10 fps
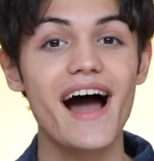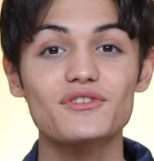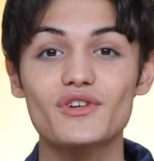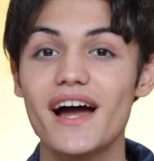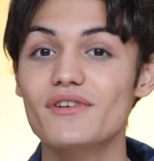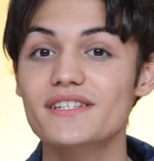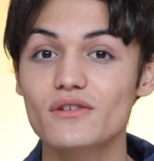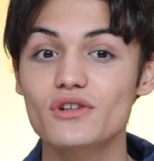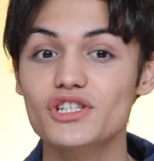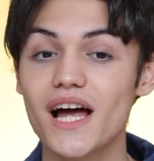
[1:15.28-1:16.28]
After every
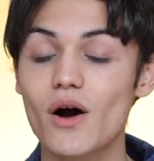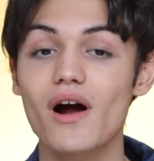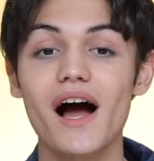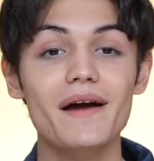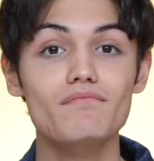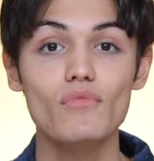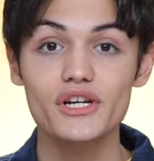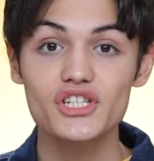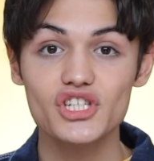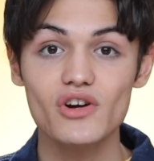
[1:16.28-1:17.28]
single shower, I
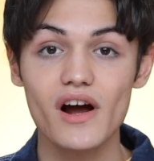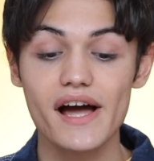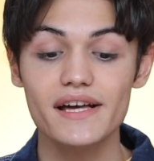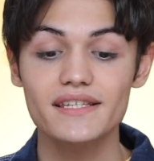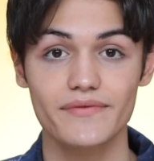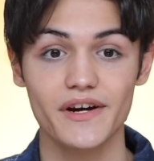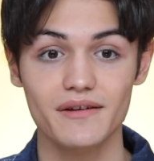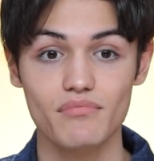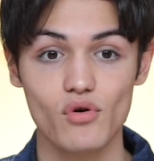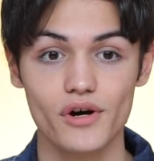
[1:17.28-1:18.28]
moisturize, very
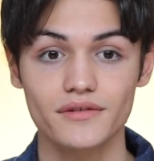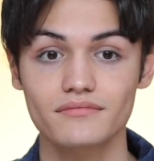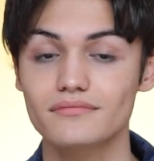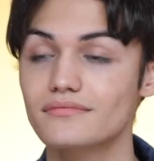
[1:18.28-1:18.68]
important.